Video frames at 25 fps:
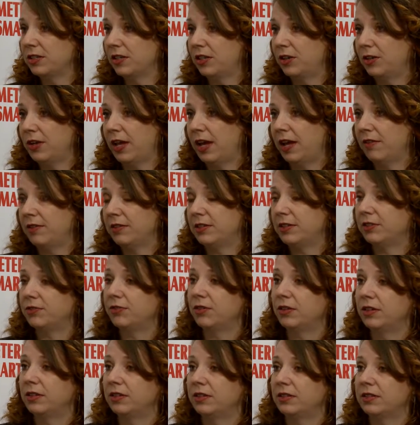So you'd have a
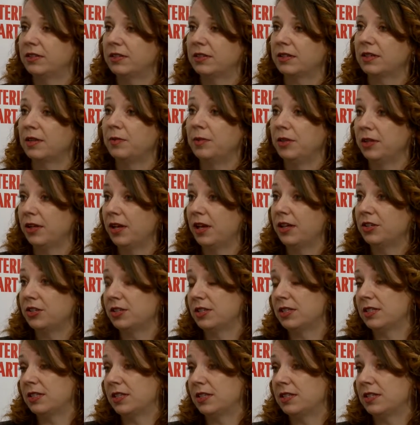different
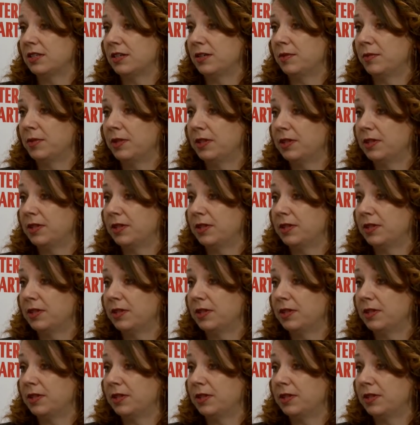communication system,